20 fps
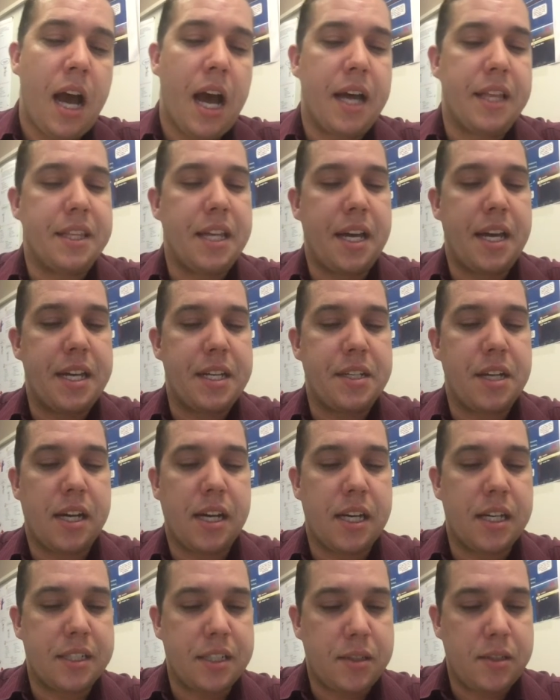And then
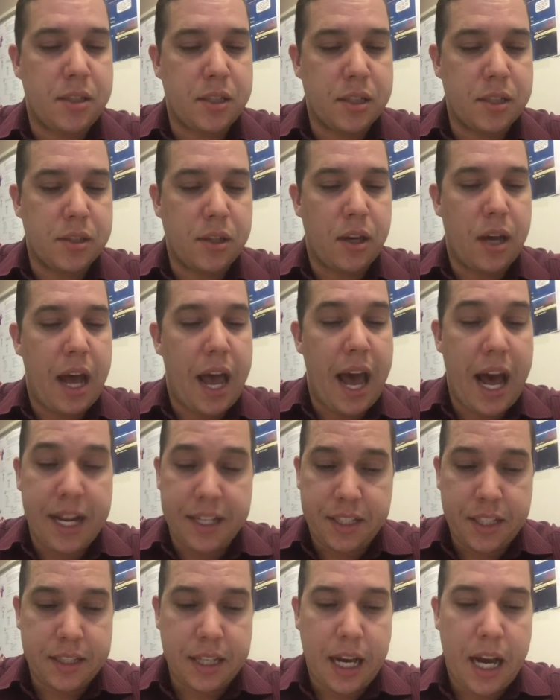to
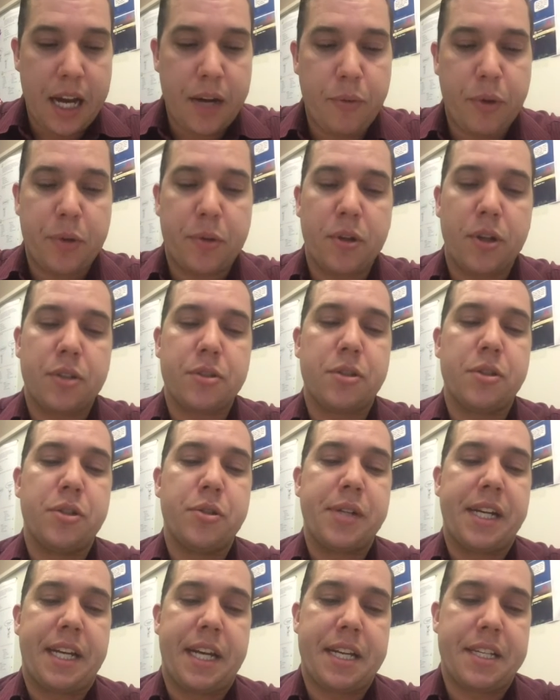add to that, we were also
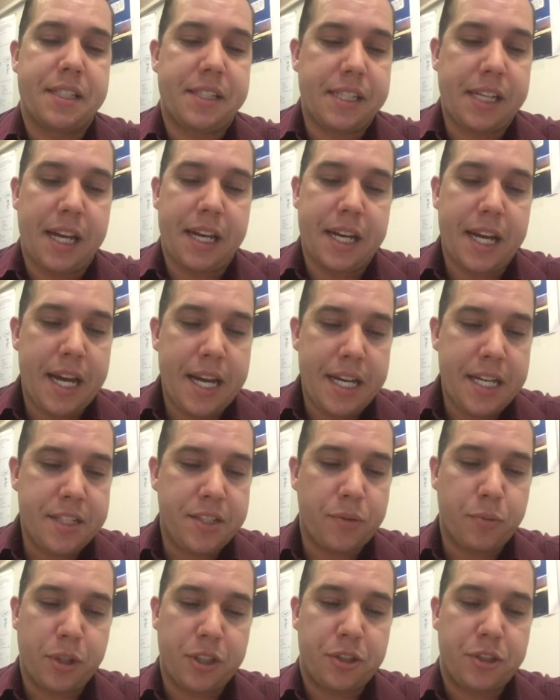doing
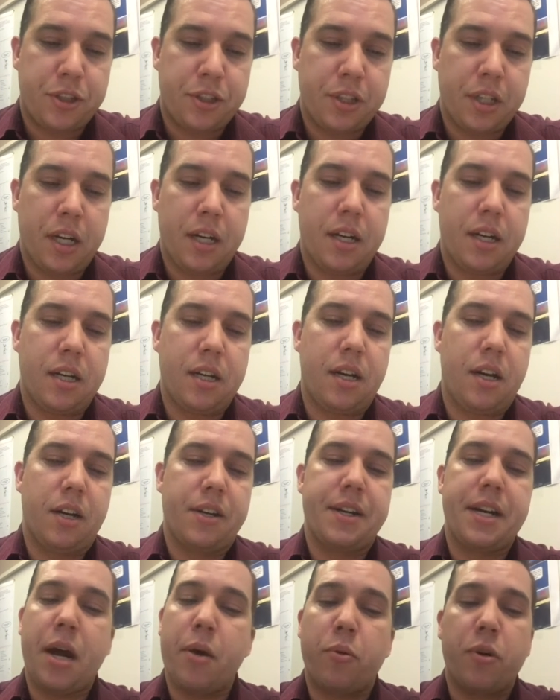NCAAs, which are
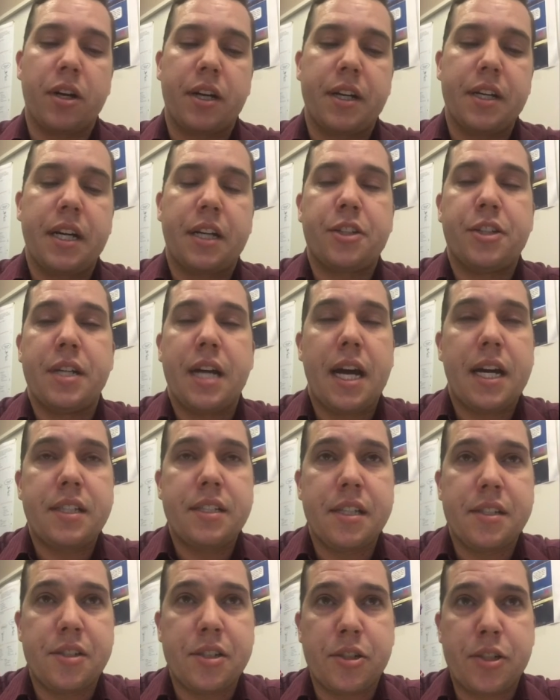Network Connection
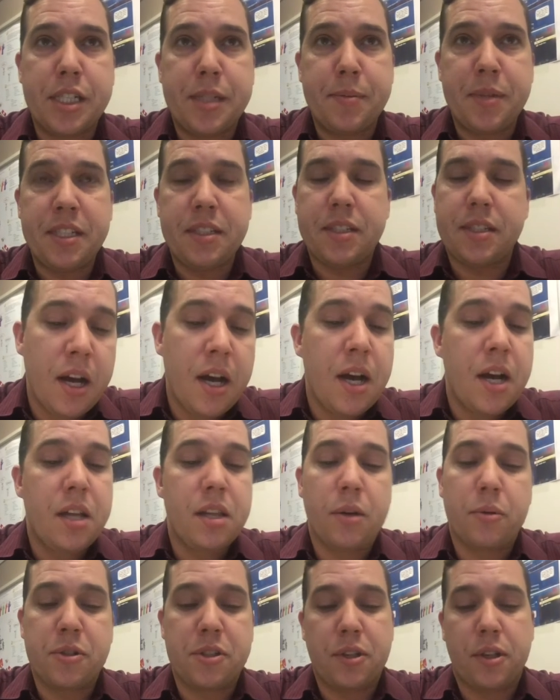Access Agreements.
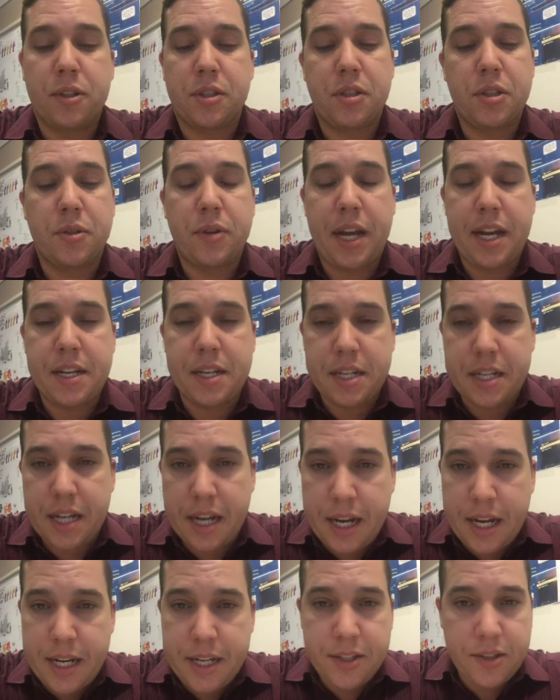There was also
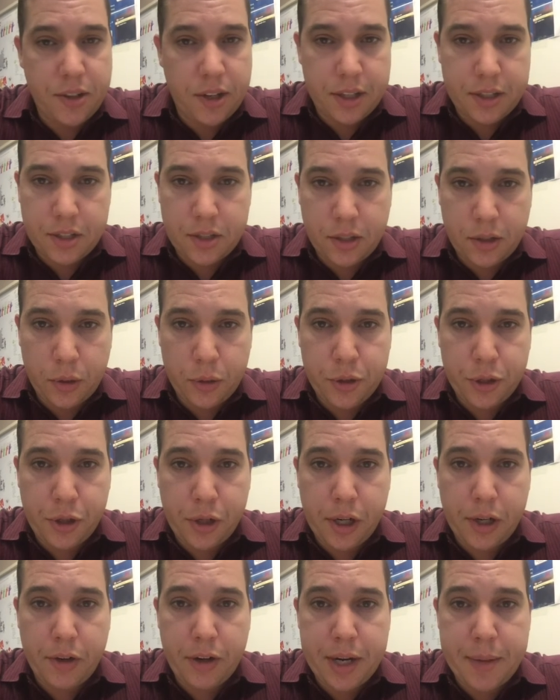NDAs,
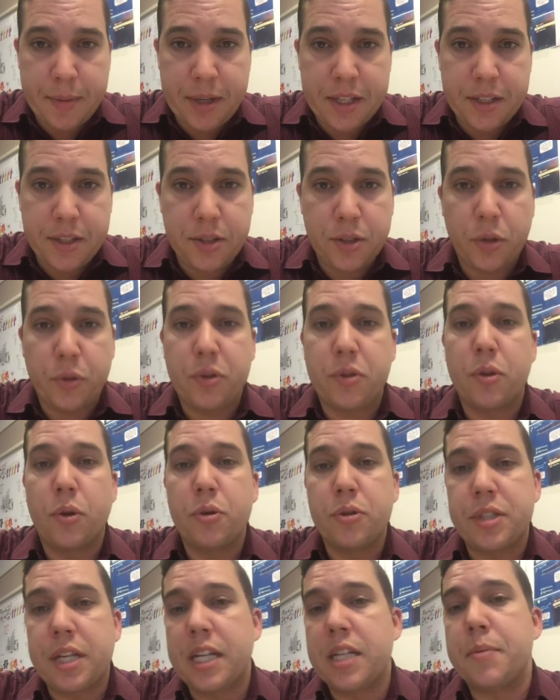non-disclosure agreements, so
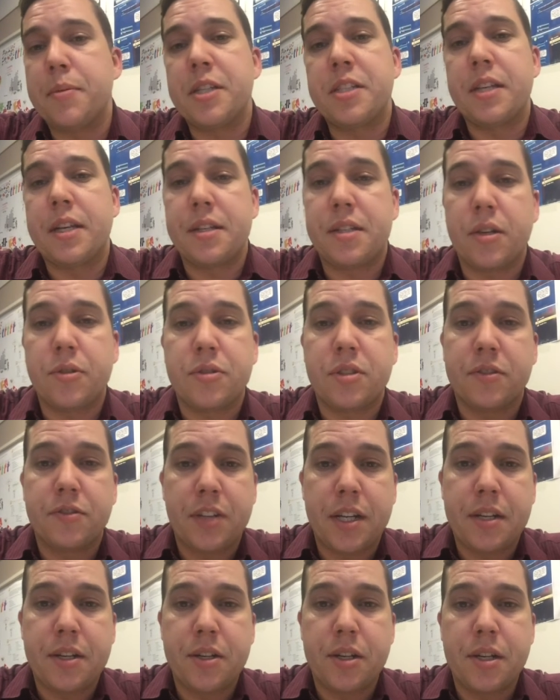those had to be sent out to
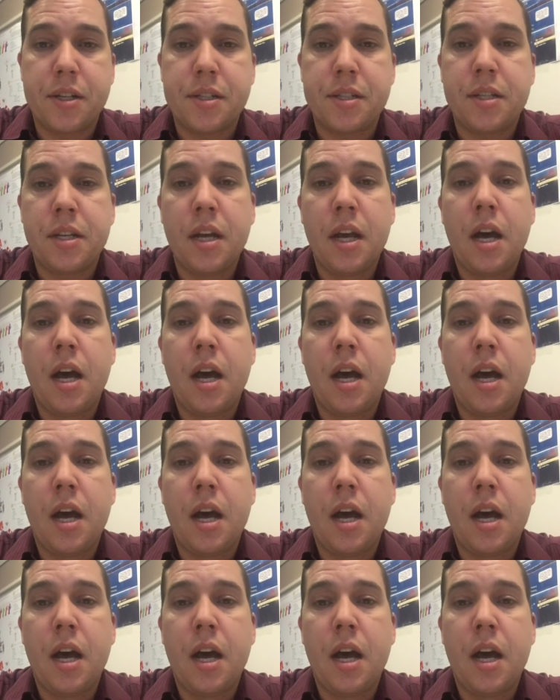vendors